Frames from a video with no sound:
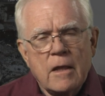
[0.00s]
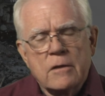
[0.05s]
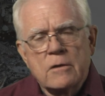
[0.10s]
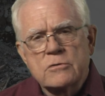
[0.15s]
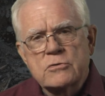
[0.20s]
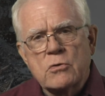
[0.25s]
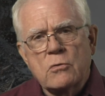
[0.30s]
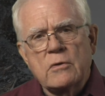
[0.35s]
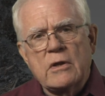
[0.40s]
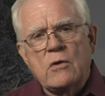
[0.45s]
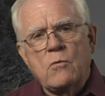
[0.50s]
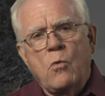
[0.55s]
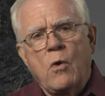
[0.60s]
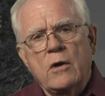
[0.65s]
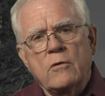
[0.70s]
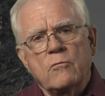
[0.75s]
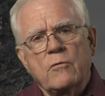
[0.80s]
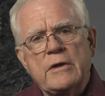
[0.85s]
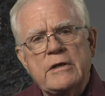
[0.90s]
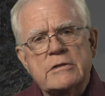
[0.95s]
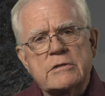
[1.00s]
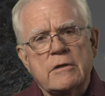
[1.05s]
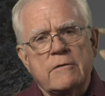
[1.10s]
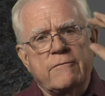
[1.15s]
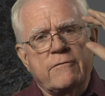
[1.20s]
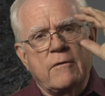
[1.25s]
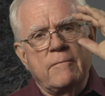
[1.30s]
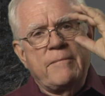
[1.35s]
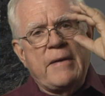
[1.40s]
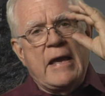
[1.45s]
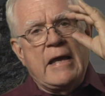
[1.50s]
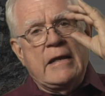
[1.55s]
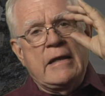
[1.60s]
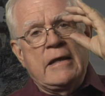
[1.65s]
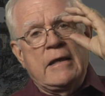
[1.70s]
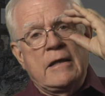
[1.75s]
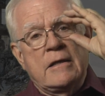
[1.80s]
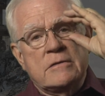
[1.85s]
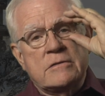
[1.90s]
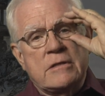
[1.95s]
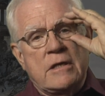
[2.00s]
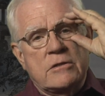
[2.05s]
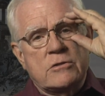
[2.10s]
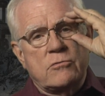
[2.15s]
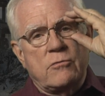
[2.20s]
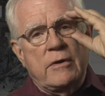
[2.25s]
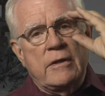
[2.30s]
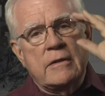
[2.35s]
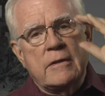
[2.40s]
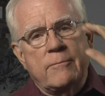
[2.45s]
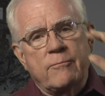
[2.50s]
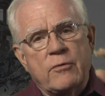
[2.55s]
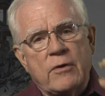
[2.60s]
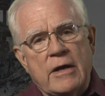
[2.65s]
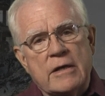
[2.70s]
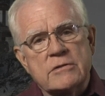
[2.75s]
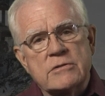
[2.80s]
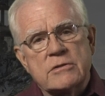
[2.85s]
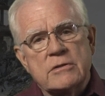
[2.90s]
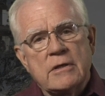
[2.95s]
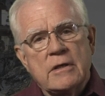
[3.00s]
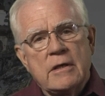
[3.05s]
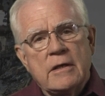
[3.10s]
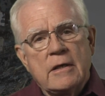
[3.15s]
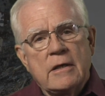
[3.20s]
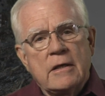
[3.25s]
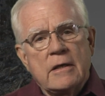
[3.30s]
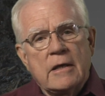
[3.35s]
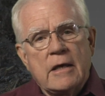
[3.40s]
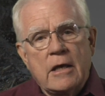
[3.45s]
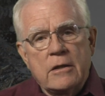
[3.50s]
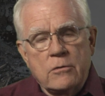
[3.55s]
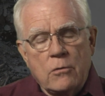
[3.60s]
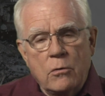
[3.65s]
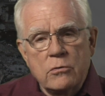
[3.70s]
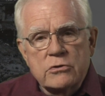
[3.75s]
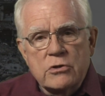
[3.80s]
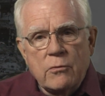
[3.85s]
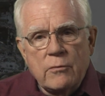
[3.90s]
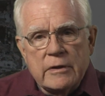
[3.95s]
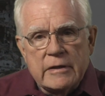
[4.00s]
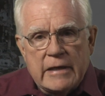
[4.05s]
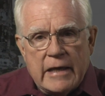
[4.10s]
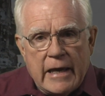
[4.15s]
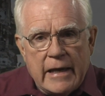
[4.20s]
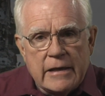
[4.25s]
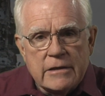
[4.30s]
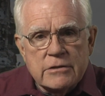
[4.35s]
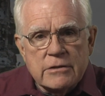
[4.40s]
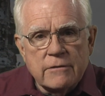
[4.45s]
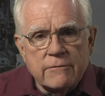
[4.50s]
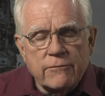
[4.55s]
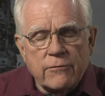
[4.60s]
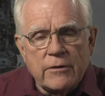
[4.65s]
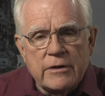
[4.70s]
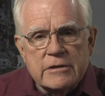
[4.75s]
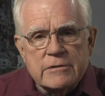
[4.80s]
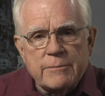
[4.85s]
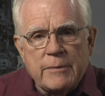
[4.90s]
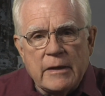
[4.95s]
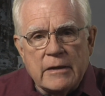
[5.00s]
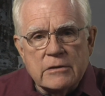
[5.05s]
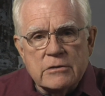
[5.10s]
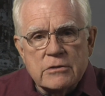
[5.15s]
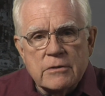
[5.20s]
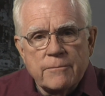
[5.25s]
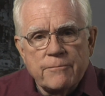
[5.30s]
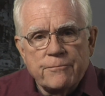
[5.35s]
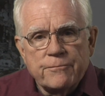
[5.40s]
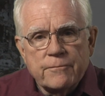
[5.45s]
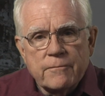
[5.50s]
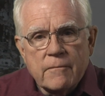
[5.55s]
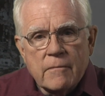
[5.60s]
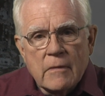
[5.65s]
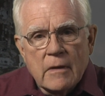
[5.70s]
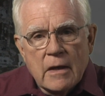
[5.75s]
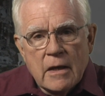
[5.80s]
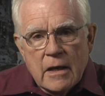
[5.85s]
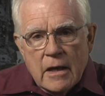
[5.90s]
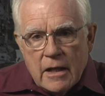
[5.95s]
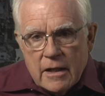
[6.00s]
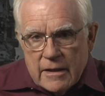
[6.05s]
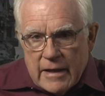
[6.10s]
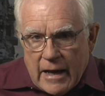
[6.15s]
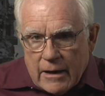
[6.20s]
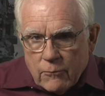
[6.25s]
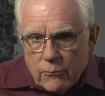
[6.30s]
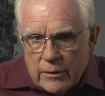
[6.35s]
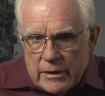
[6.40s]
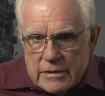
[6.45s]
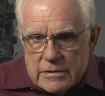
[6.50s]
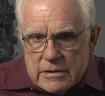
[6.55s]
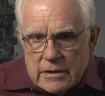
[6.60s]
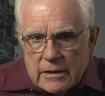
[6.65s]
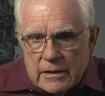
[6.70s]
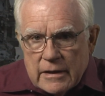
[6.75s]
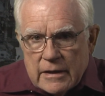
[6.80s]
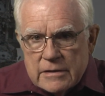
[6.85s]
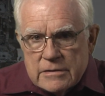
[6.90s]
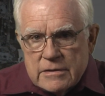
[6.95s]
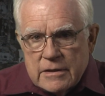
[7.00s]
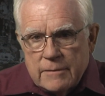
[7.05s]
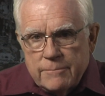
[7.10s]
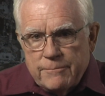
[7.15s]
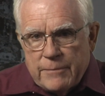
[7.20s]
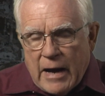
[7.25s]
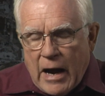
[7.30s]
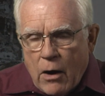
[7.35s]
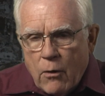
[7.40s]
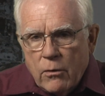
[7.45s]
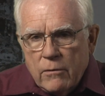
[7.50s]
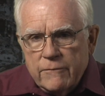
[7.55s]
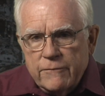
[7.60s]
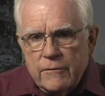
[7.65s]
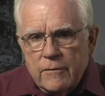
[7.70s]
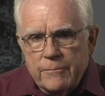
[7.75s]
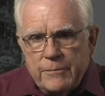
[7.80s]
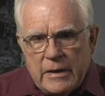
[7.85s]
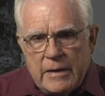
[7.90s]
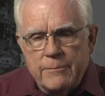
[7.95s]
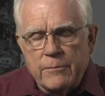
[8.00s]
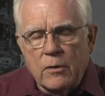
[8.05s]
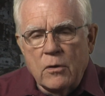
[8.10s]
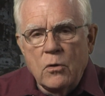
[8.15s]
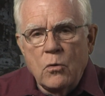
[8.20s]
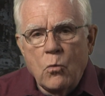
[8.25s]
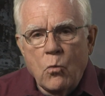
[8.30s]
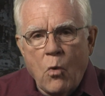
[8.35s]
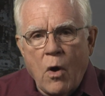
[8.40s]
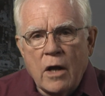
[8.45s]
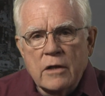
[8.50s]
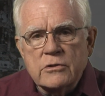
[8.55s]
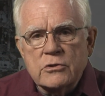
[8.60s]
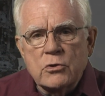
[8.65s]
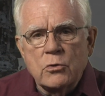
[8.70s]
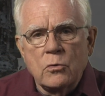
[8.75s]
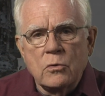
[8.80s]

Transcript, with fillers: There's only one reason for banning and censoring the press and those who engage in free speech that reason is that powerful people want